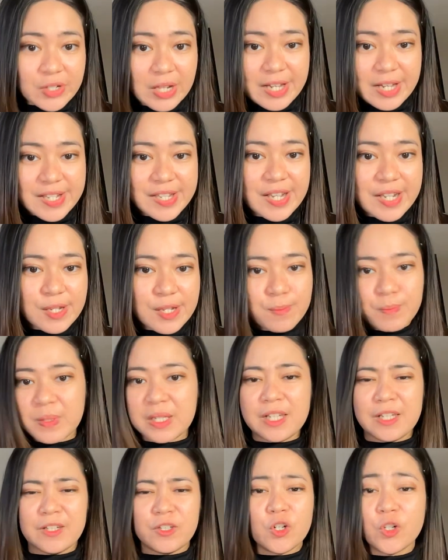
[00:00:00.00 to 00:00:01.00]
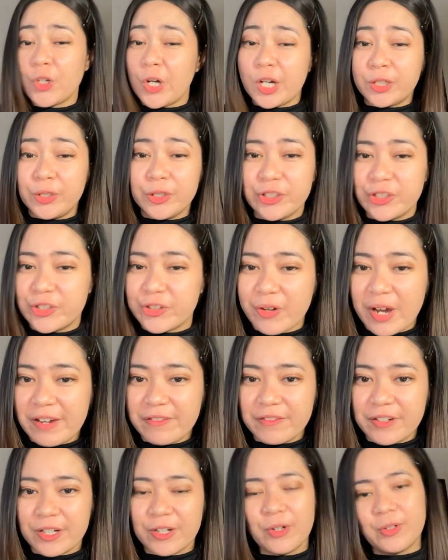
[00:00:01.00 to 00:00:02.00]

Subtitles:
license, meaning you're a good driver,